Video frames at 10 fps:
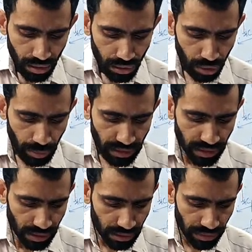So by
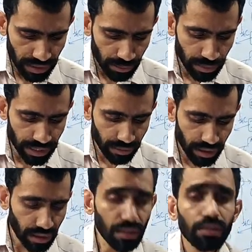this we complete about
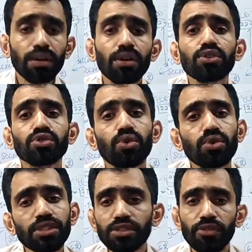the
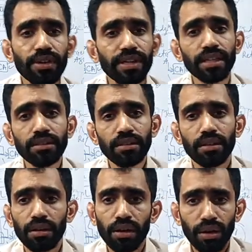sources of Indian
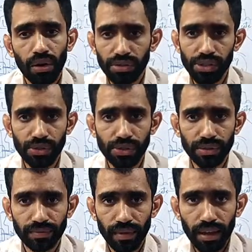Constitution.
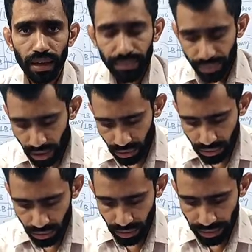
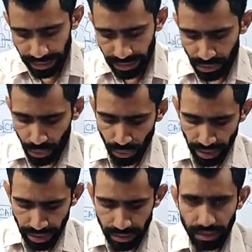Now let us look
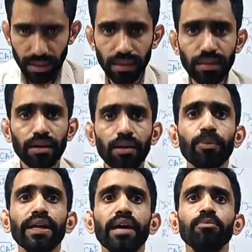at the
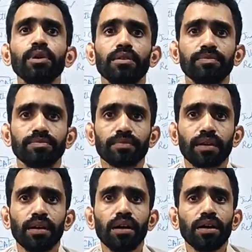preamble.
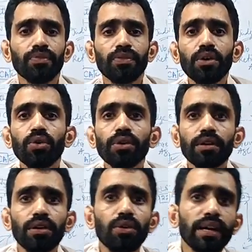Now
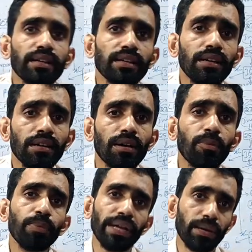look at the
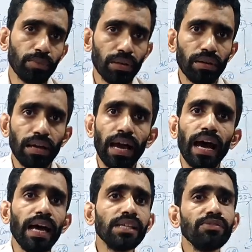preamble.
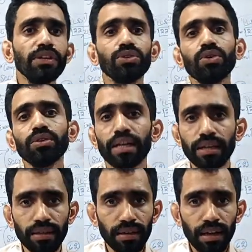As we know
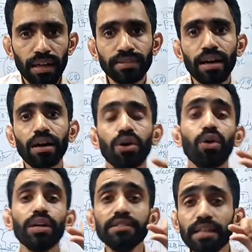that the
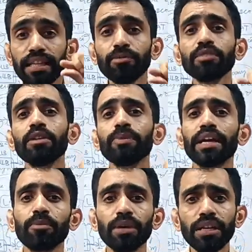original name of the
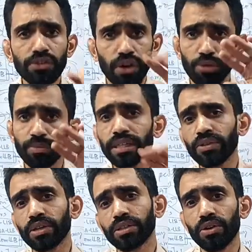preamble is Objective
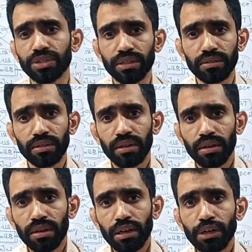Resolution.
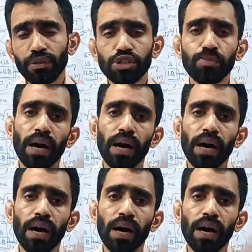It was